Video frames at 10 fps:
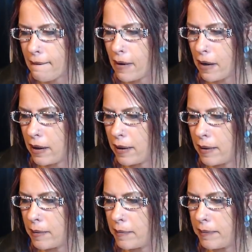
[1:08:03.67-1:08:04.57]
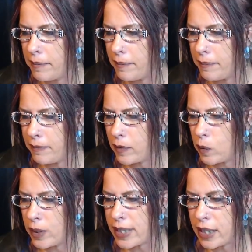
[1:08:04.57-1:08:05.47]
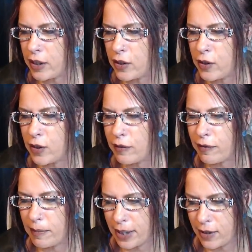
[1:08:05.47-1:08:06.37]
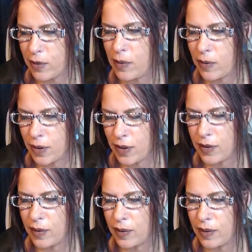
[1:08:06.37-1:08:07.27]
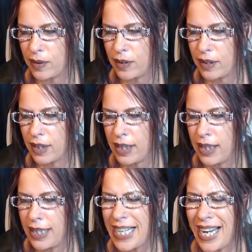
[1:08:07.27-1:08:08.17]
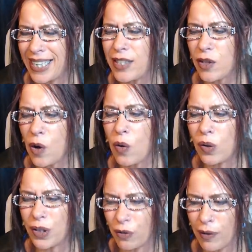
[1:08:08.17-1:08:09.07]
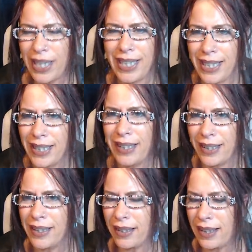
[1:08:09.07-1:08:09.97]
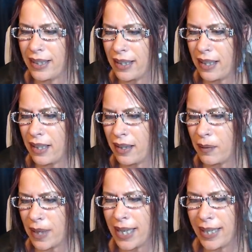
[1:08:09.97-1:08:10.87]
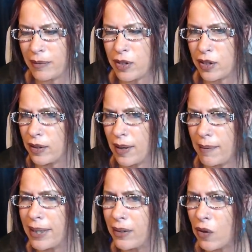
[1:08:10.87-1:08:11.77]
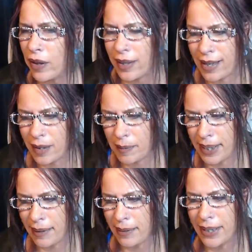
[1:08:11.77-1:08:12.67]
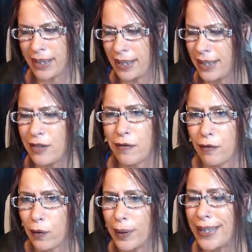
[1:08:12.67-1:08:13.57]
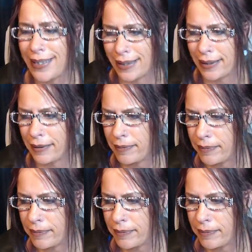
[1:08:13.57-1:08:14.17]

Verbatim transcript: Um, whiskey and YouTube for me, 202. Yeah, it's cold and rainy in in uh, where I am too. I'm in northern Alabama and it's freezing.